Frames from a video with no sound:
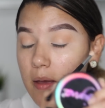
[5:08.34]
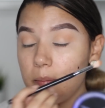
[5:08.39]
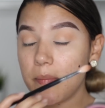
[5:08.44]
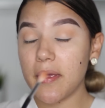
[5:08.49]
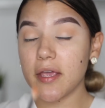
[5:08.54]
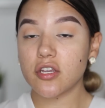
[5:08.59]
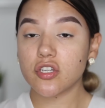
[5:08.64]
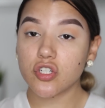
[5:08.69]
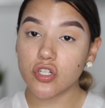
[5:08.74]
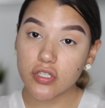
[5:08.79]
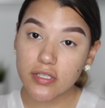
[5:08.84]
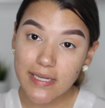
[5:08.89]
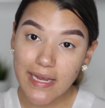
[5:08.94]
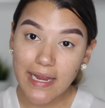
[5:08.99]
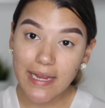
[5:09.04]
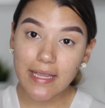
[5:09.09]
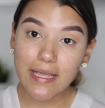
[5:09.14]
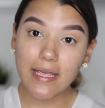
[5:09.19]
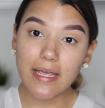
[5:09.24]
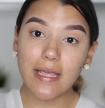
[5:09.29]
picture
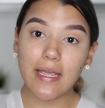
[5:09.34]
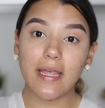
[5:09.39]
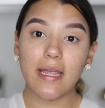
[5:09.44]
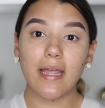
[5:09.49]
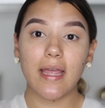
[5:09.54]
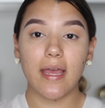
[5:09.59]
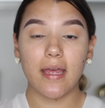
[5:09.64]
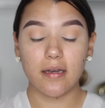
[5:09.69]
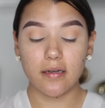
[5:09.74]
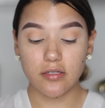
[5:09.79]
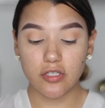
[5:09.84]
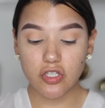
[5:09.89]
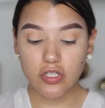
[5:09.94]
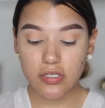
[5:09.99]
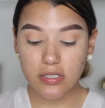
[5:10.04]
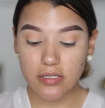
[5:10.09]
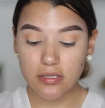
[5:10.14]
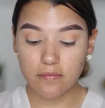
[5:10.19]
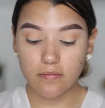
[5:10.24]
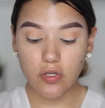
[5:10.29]
taking and
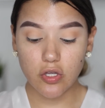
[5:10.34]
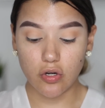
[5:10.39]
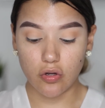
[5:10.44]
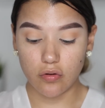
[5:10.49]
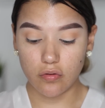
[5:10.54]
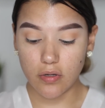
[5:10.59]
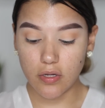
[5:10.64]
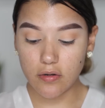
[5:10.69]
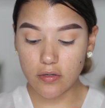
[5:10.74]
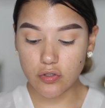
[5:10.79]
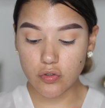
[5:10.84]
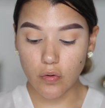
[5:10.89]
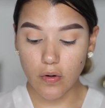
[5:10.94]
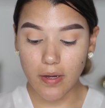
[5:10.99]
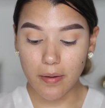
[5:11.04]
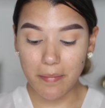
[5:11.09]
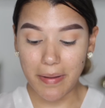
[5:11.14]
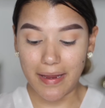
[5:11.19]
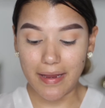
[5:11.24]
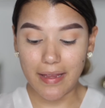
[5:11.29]
just, you know,
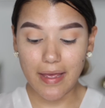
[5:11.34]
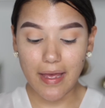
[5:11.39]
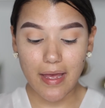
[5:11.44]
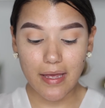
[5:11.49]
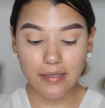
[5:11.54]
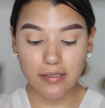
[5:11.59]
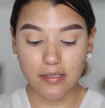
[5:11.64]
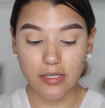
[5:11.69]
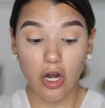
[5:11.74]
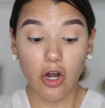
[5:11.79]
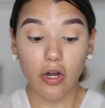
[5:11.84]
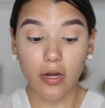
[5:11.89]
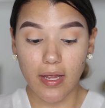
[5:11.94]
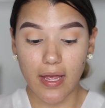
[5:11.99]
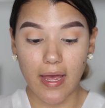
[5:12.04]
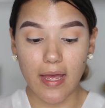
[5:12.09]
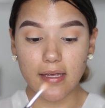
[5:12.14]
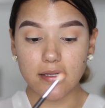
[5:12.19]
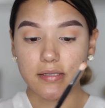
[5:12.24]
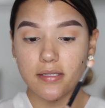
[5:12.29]
enjoying my guests, our
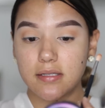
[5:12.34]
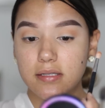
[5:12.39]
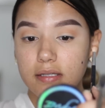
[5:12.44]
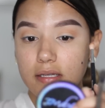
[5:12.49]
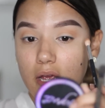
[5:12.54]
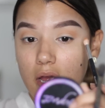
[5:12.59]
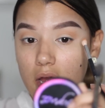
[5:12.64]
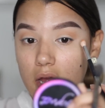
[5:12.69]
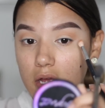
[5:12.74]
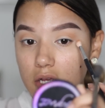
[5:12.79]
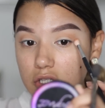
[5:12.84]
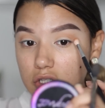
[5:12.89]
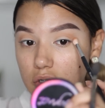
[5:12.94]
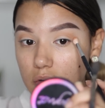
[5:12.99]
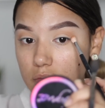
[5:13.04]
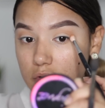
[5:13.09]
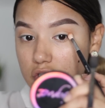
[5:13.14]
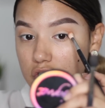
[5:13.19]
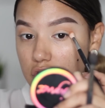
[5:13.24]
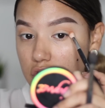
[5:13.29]
guests. So
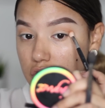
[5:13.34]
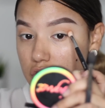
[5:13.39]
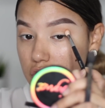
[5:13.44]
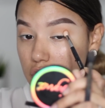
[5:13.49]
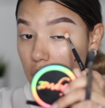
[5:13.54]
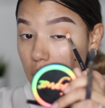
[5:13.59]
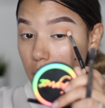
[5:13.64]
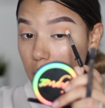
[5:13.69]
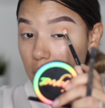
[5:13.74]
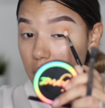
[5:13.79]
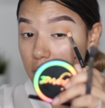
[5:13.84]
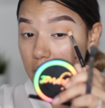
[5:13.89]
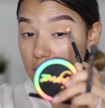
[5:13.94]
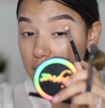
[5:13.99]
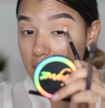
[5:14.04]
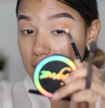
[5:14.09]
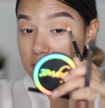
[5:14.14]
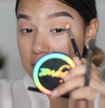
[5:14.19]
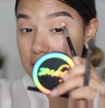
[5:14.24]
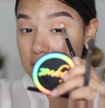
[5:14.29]
it was just so worth it.
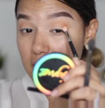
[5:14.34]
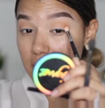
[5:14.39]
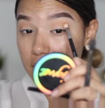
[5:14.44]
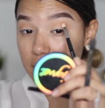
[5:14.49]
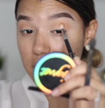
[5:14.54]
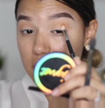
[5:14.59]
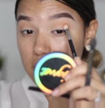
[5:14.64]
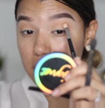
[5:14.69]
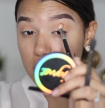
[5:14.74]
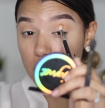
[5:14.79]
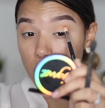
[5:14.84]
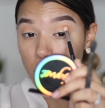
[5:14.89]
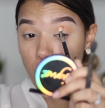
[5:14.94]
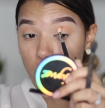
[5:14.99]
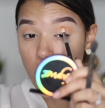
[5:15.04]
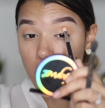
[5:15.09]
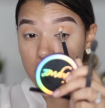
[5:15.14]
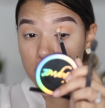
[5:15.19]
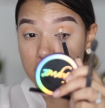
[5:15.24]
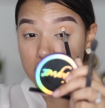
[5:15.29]
That's definitely
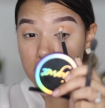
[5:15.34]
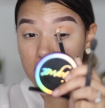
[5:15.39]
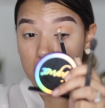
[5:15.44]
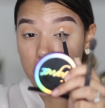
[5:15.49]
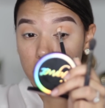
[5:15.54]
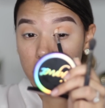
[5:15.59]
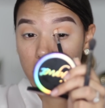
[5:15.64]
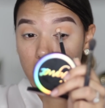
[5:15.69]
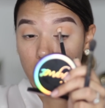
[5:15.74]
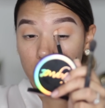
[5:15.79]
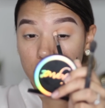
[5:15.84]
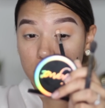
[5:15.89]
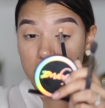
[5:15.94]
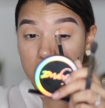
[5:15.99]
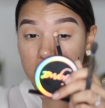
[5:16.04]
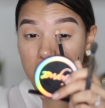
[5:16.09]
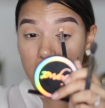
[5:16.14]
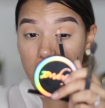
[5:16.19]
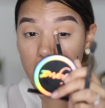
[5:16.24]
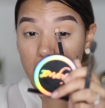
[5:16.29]
one tip that I would
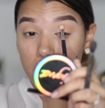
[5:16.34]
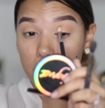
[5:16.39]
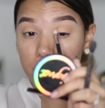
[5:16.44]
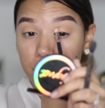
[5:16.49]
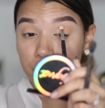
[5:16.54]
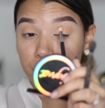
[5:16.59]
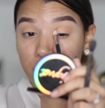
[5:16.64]
say